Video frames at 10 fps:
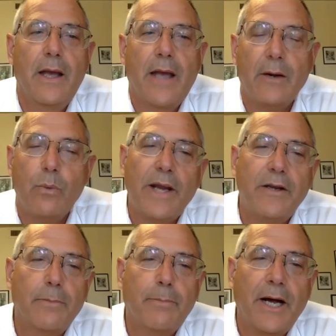And when
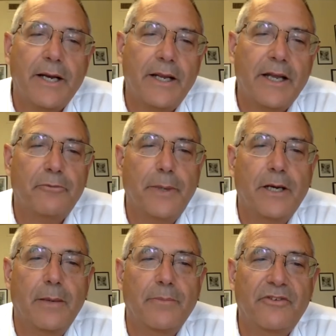your body has
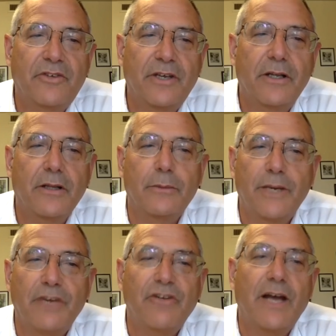become still,
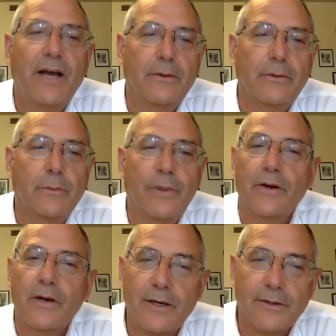reach out with
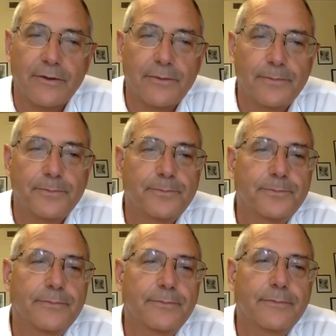your heart.
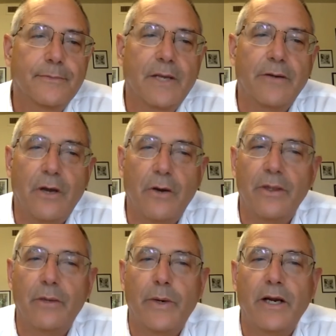Know
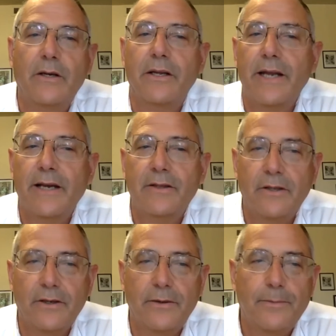that we are
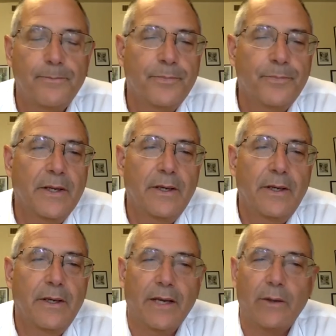connected
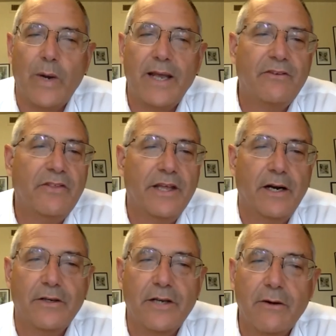in ways that
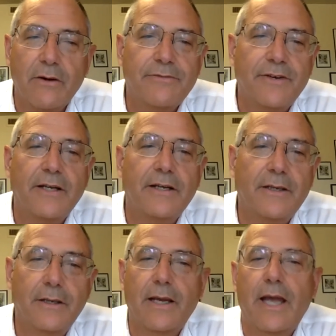are
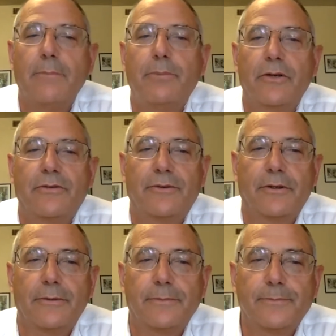terrifying and beautiful.